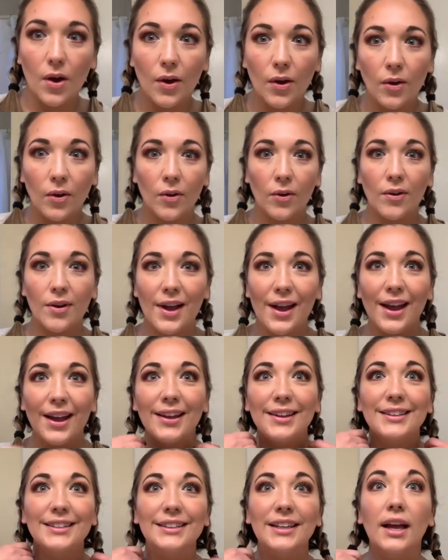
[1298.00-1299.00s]
All
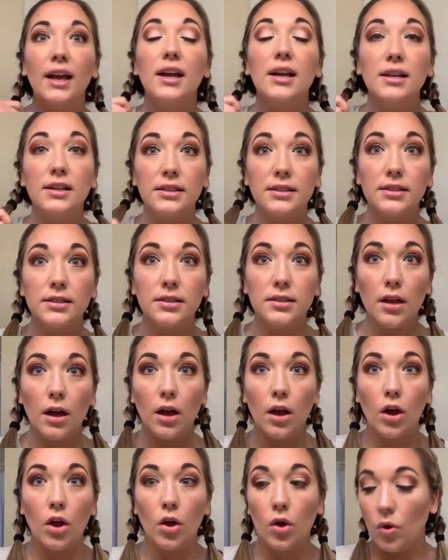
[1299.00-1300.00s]
right.
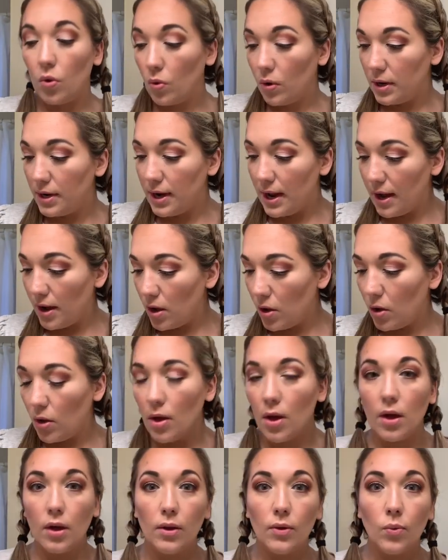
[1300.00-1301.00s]
So
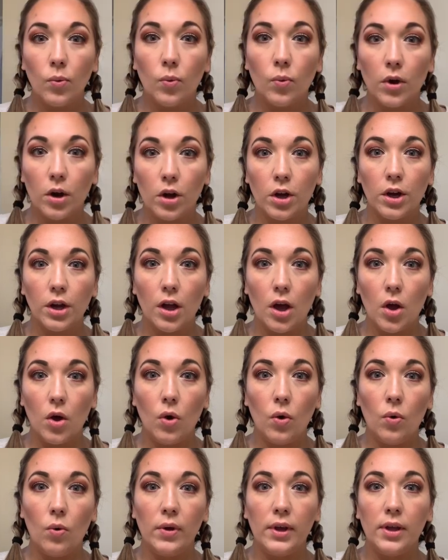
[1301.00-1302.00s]
now we're going to
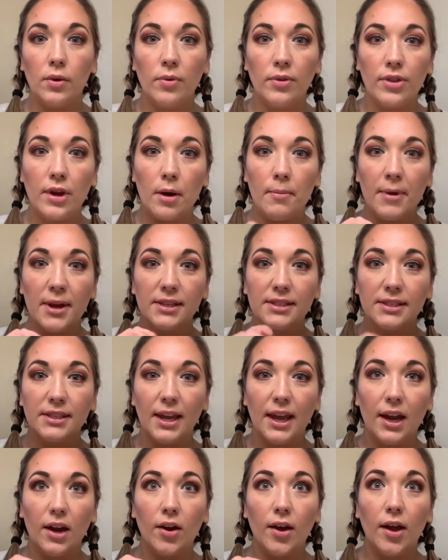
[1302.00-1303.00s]
go in with our
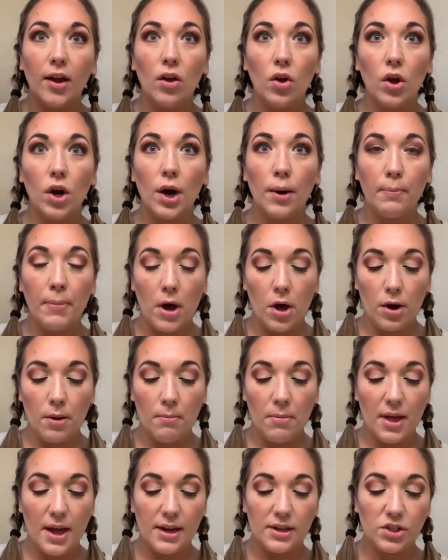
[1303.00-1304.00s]
mascara on our
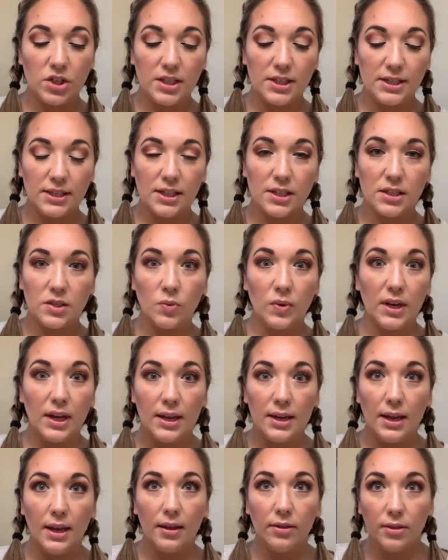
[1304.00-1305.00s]
bottom lashes, because we
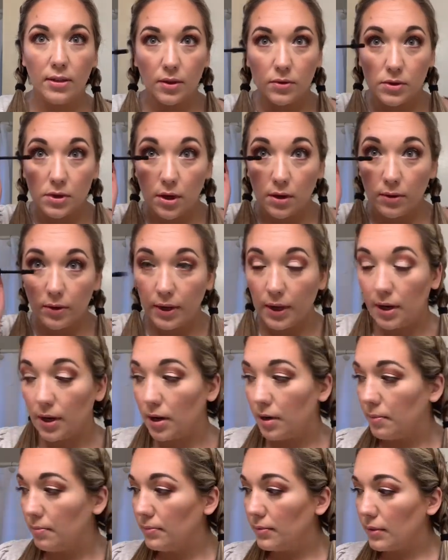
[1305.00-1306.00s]
didn't hit those
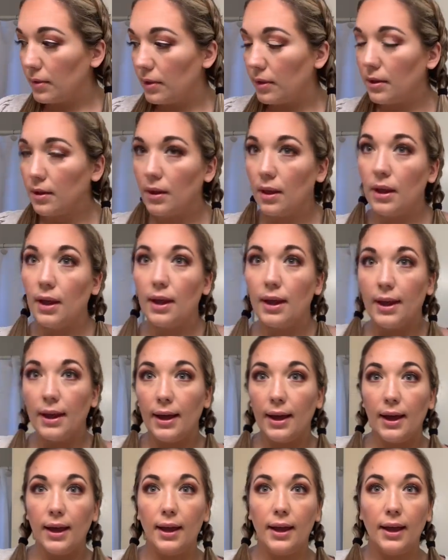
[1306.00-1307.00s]
earlier.
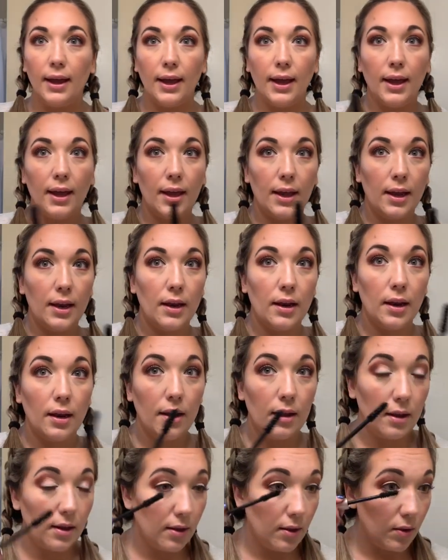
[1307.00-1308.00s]
And
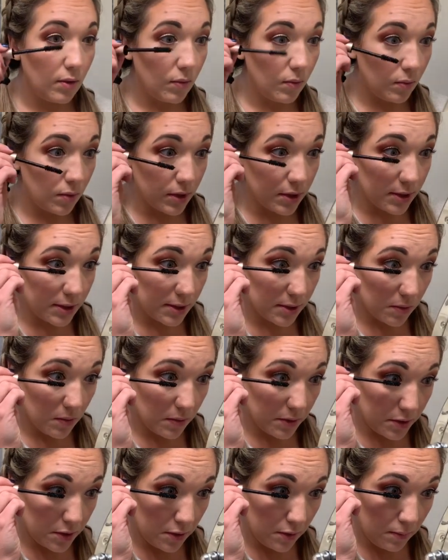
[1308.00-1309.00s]
we're just
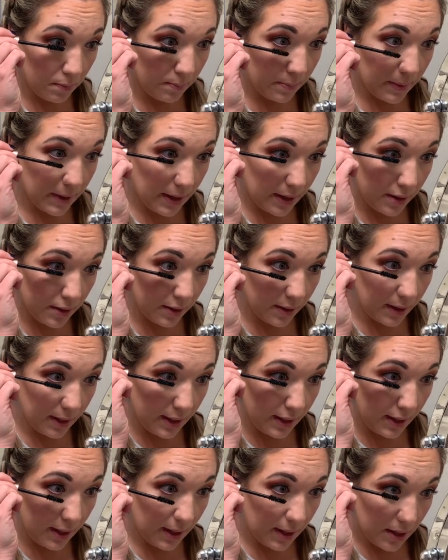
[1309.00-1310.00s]
going to
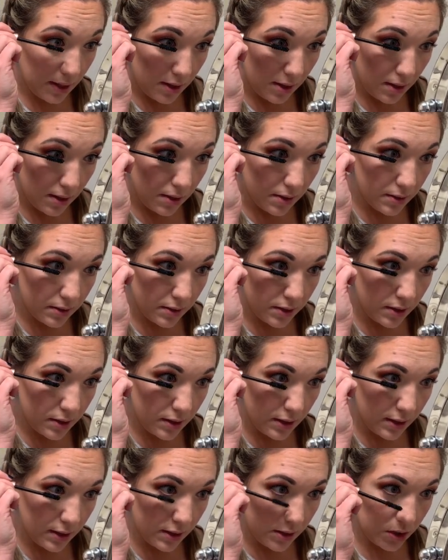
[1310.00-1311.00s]
barely
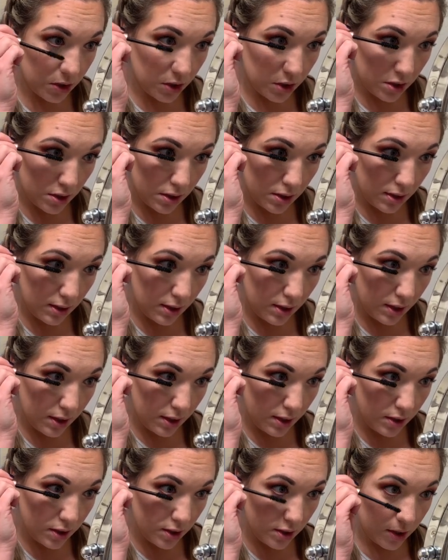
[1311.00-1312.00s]
touch
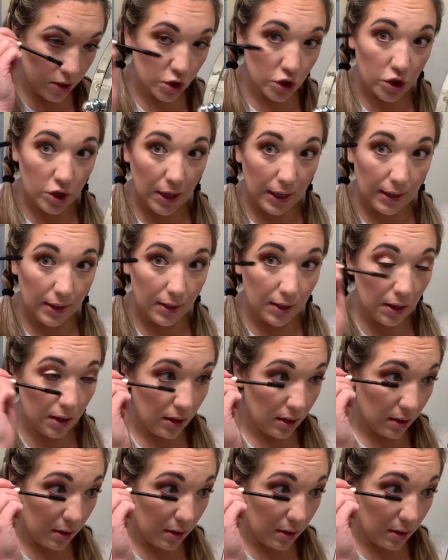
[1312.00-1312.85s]
and shake.